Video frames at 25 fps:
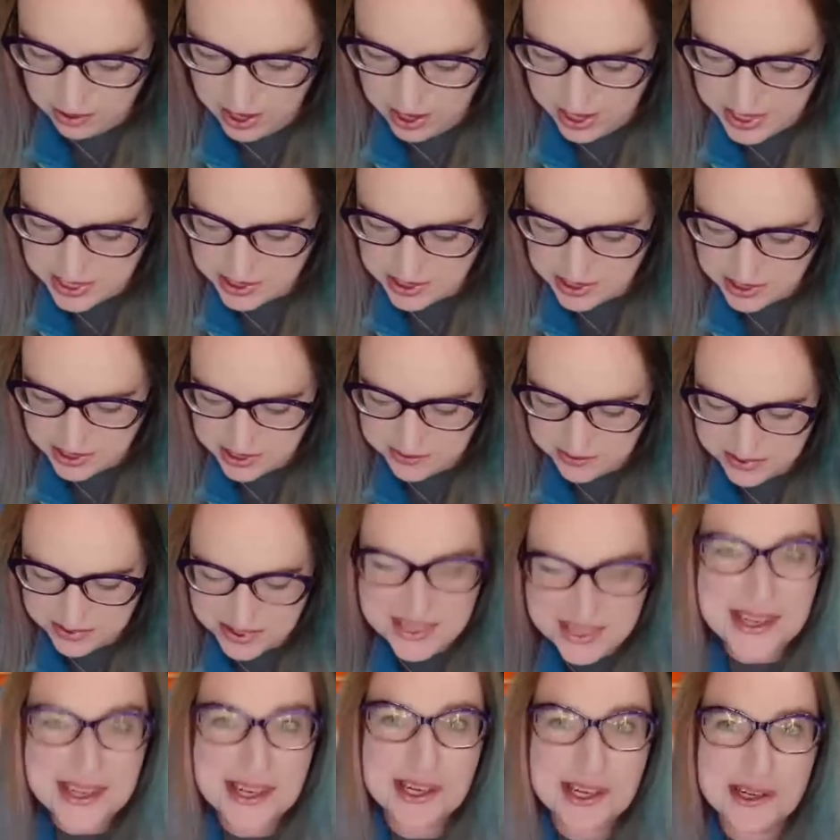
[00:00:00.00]
All right,
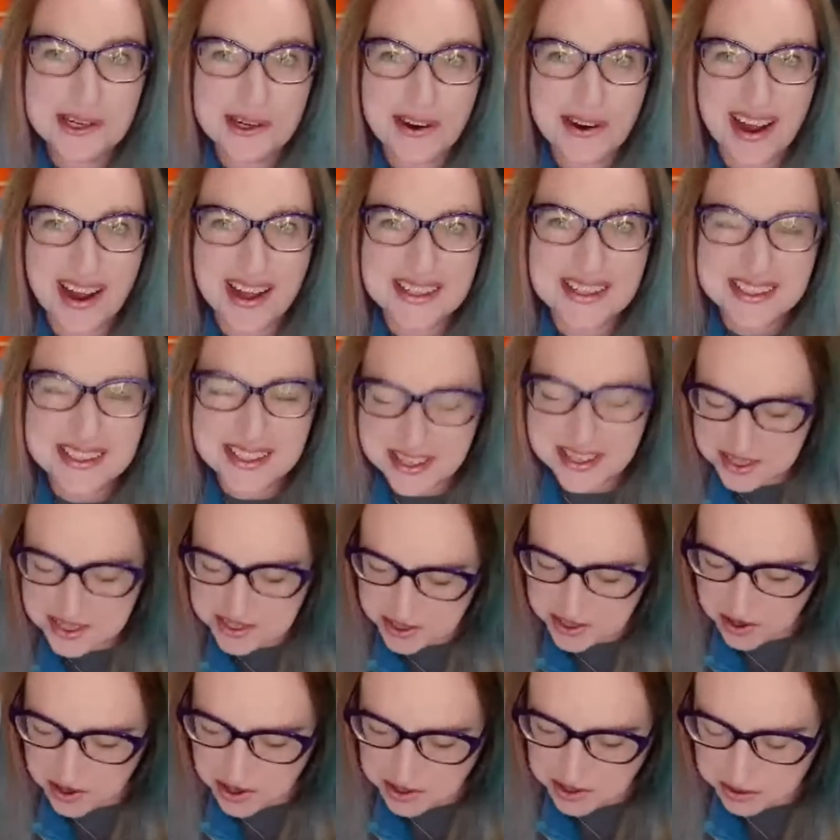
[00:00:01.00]
Tiffany, congrats.
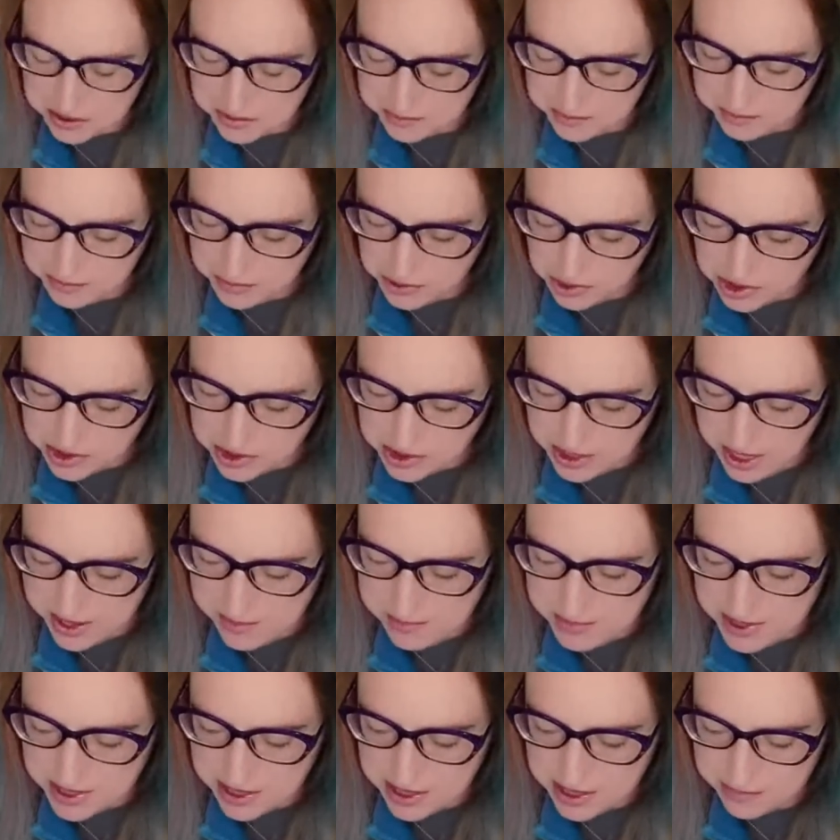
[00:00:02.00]
That was awesome. Good
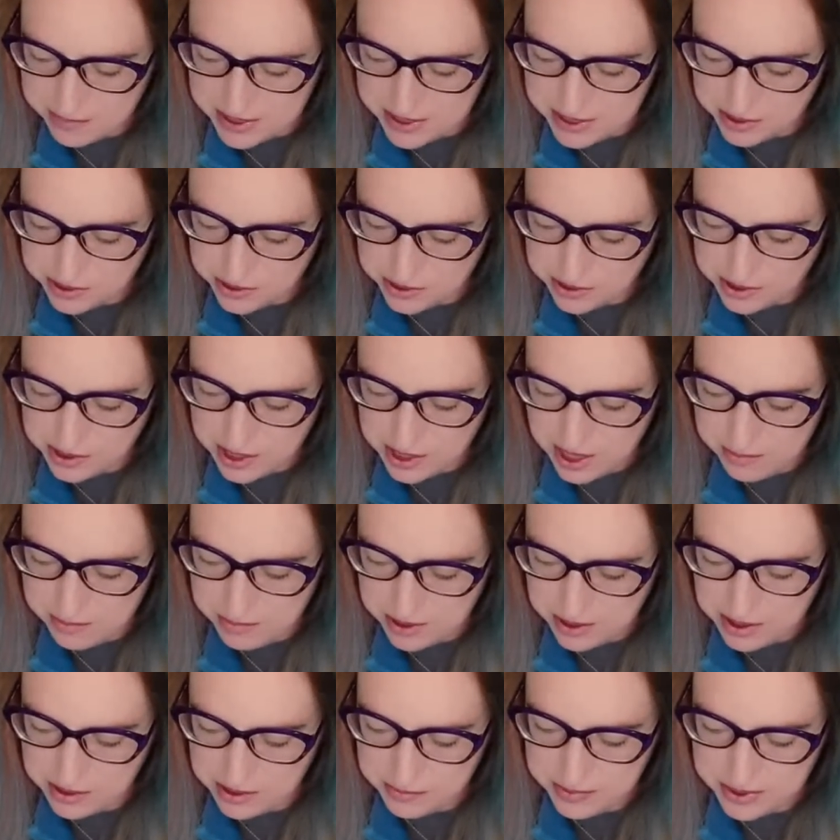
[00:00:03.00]
time to come in. Good
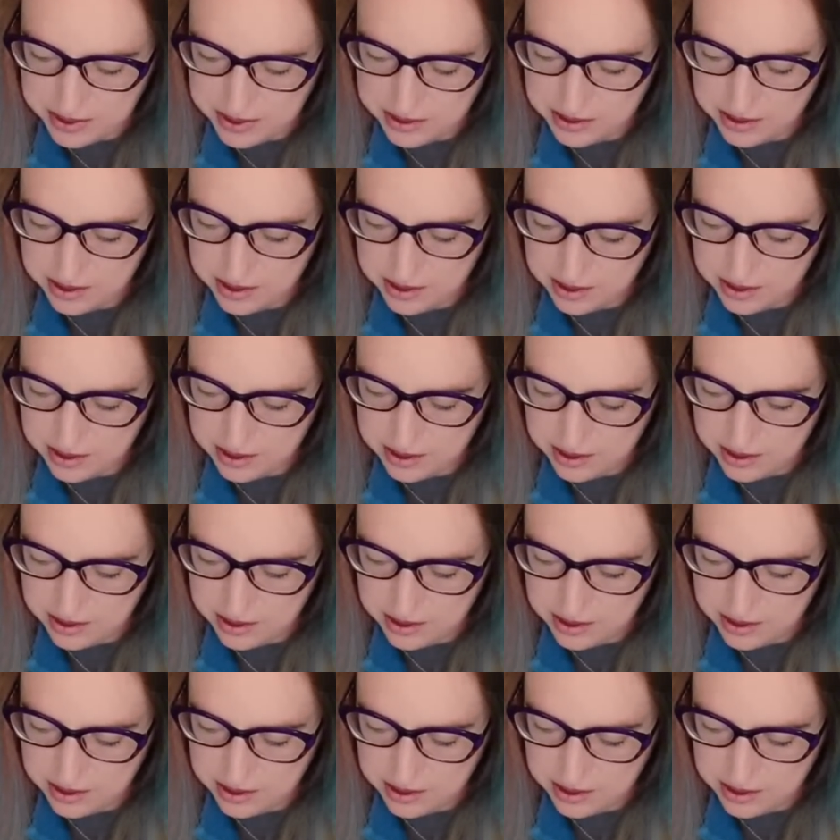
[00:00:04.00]
time to come in.